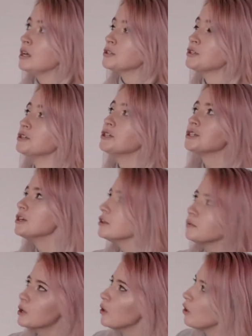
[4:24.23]
So just so
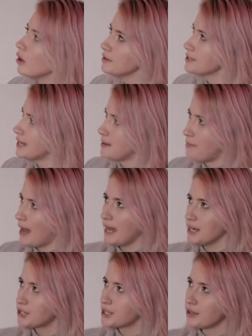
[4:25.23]
that we're all on the same
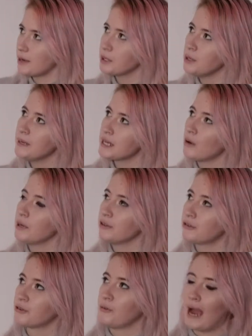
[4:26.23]
page, because I'm going to be going
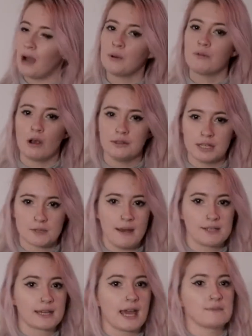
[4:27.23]
through how we run these
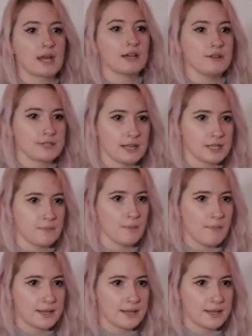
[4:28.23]
metagames, how you set up a